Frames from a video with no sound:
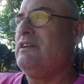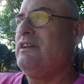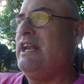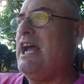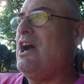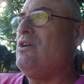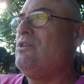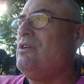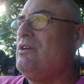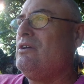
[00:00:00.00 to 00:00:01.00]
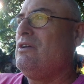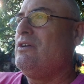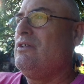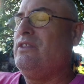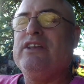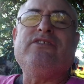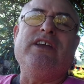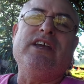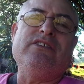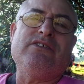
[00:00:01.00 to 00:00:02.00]
Now, these
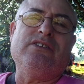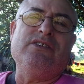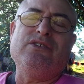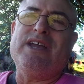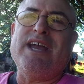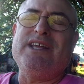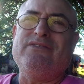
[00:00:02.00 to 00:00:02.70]
days, you can't